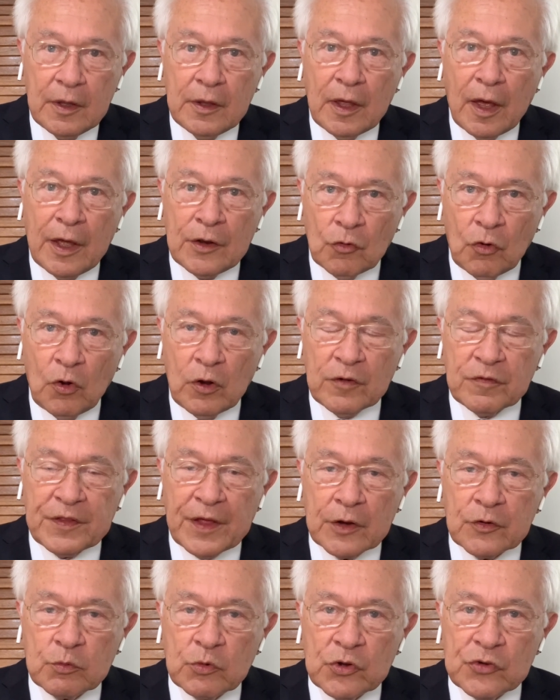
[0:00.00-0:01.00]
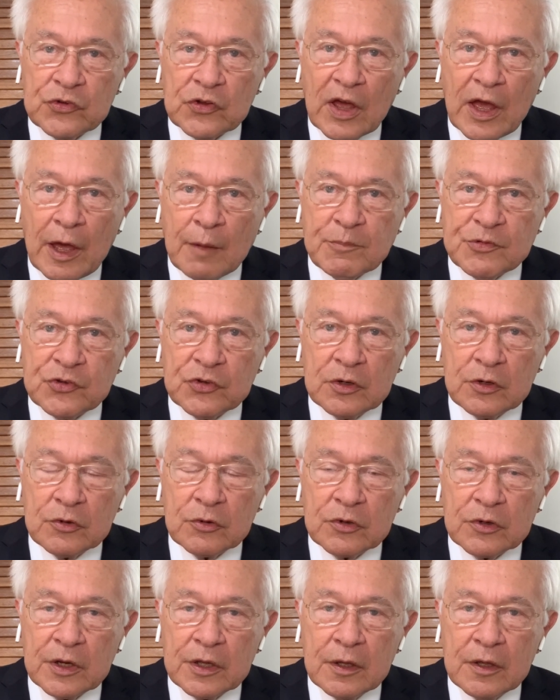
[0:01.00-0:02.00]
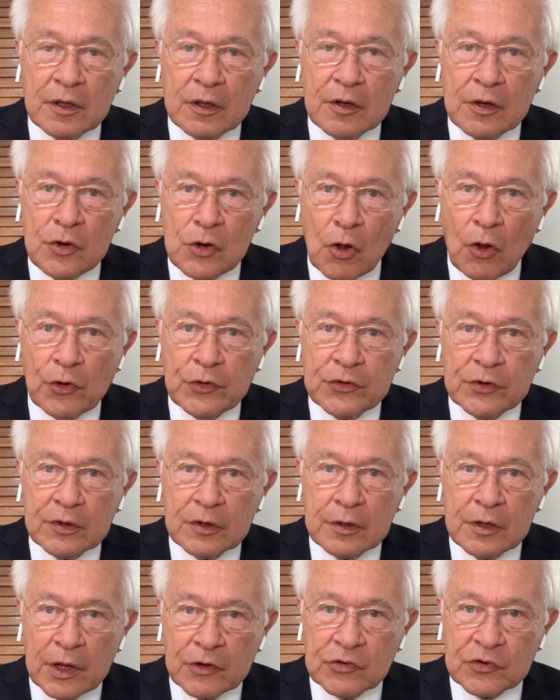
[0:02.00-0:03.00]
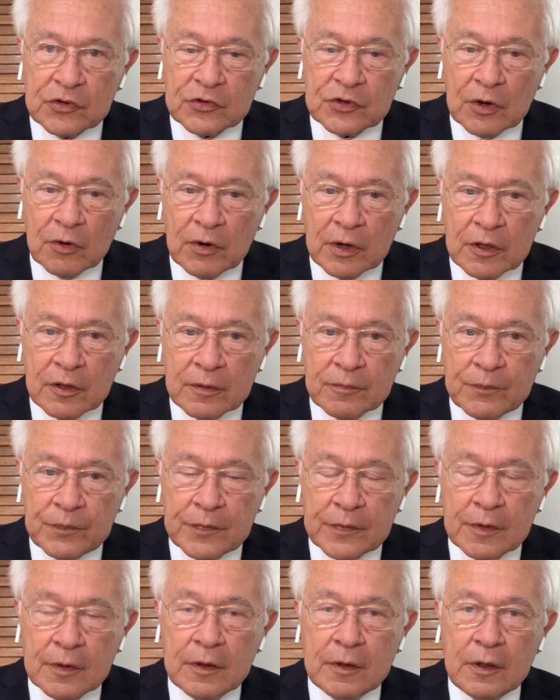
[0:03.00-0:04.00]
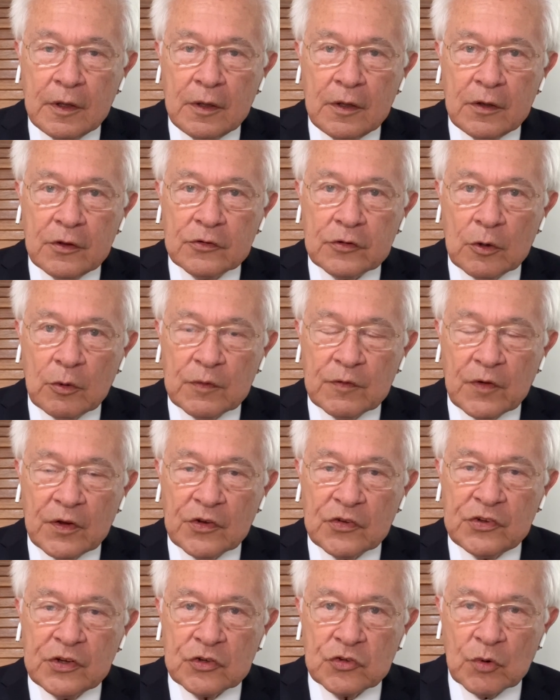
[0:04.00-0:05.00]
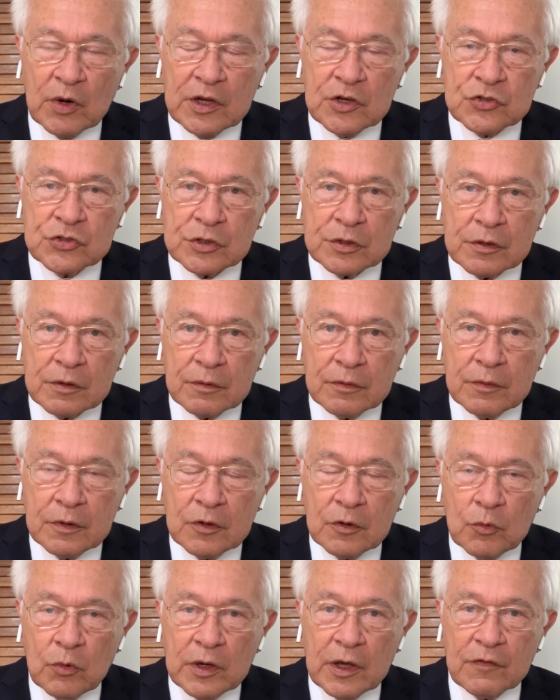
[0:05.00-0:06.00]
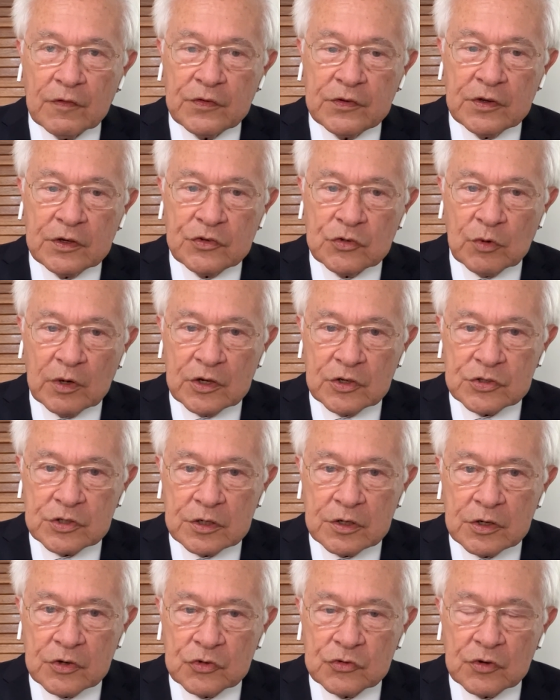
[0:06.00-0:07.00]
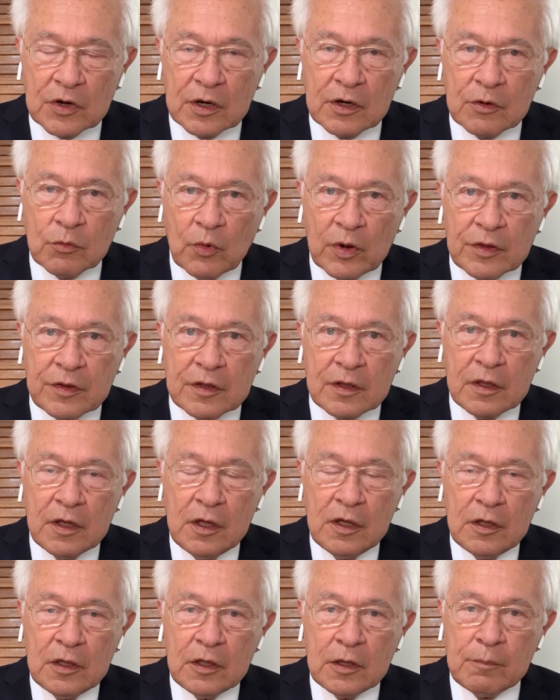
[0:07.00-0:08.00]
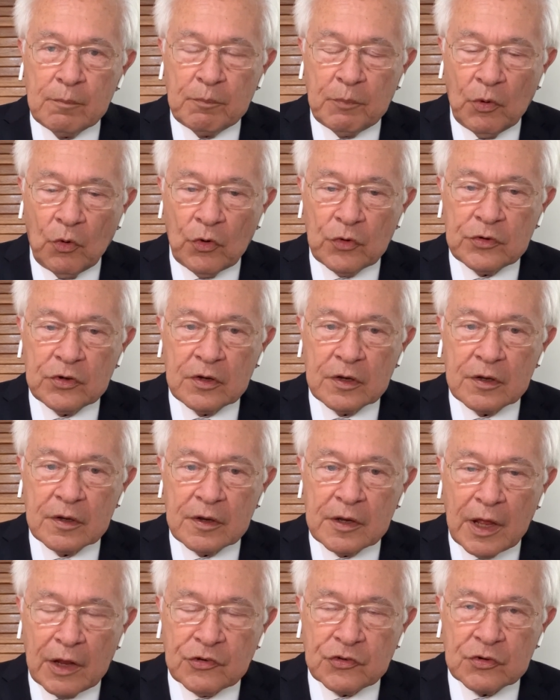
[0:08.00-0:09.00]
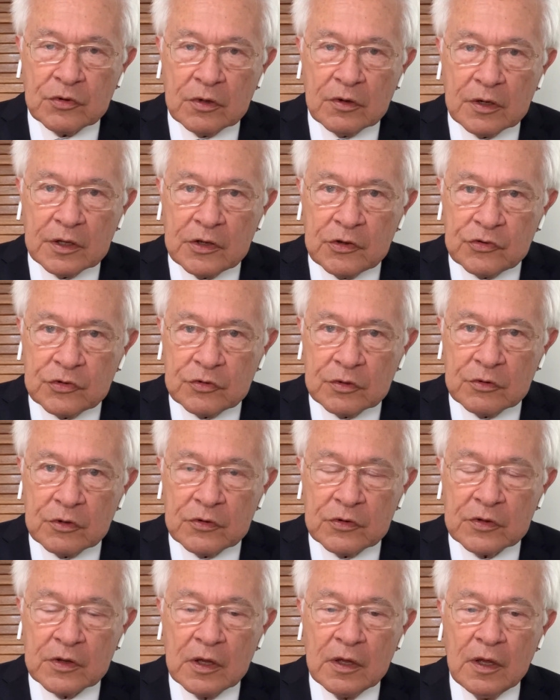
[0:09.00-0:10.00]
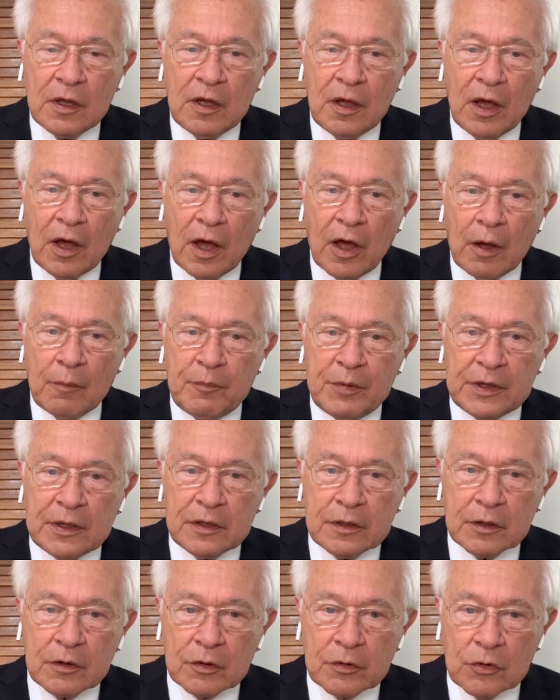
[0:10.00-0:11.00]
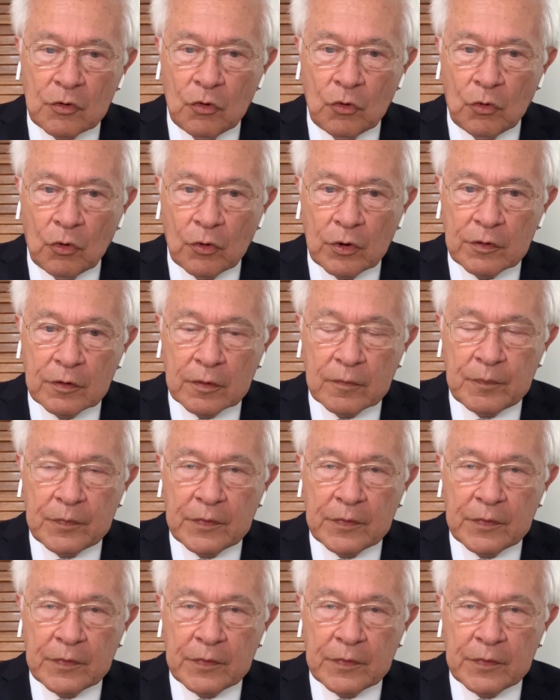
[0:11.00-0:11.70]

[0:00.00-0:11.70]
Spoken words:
And all of that was absolutely not necessary. So we have a situation in Australia where the important national issues are being ignored.